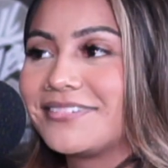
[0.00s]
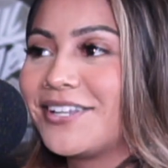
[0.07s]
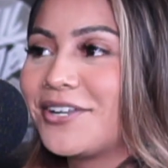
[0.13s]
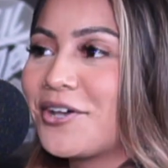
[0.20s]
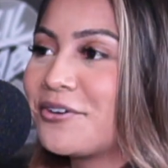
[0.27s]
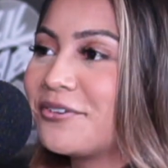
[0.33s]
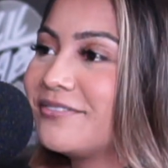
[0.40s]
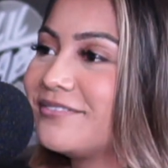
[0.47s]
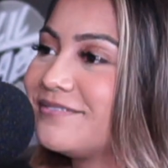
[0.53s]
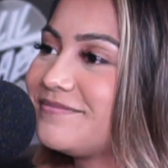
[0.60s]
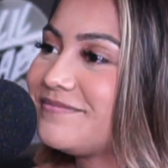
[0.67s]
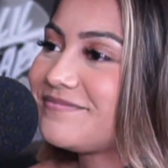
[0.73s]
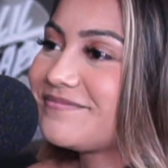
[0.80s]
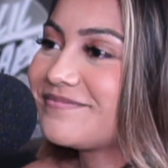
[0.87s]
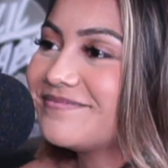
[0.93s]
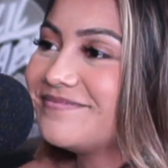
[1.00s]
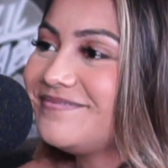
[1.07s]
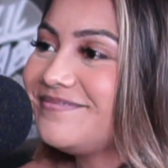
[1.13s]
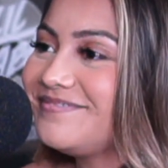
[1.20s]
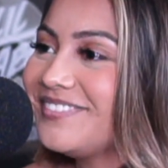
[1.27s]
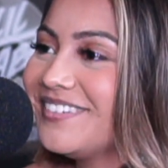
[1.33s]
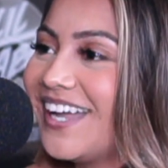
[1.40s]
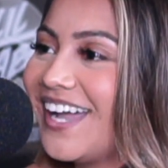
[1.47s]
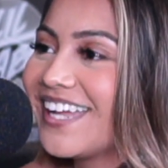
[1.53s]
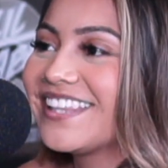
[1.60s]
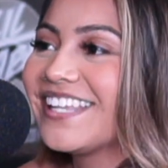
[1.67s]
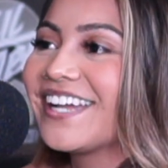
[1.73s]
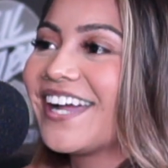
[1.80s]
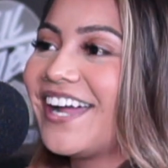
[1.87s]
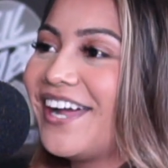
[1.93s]
you know, I
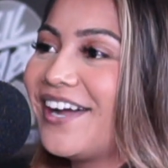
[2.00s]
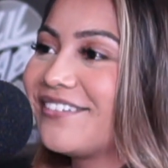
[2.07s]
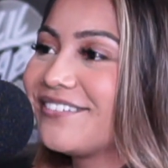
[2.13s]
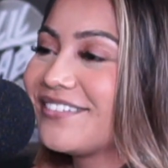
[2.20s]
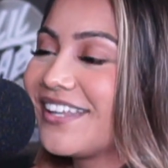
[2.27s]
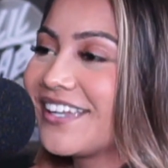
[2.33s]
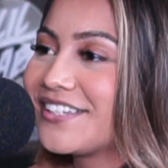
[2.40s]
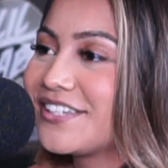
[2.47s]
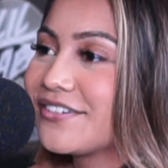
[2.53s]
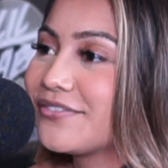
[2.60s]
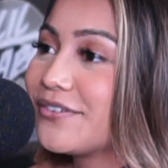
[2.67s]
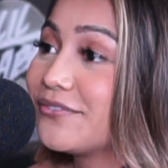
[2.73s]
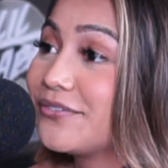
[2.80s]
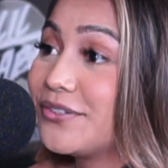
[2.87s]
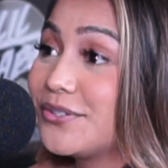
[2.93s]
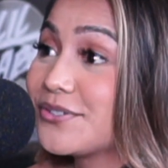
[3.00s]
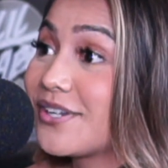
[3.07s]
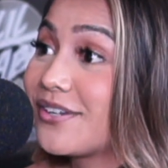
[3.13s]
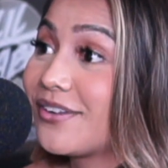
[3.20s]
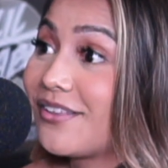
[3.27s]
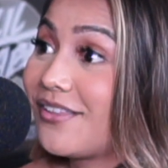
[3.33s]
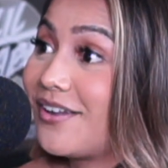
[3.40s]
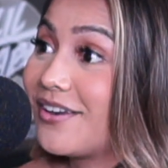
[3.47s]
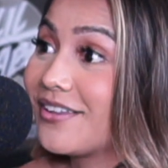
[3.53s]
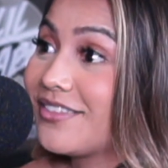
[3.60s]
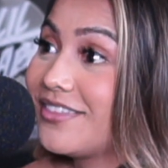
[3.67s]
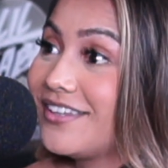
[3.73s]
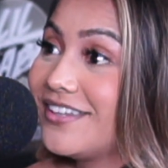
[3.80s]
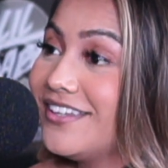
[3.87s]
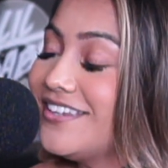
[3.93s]
think I have like different views on a lot
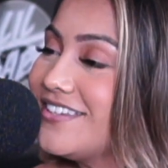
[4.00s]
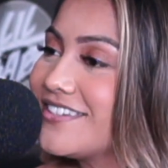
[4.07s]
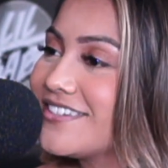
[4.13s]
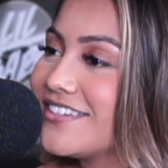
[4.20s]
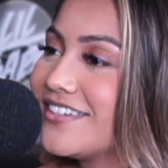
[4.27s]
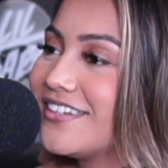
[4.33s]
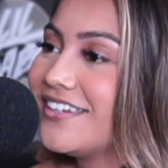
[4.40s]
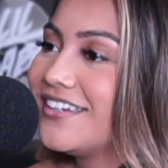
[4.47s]
of things.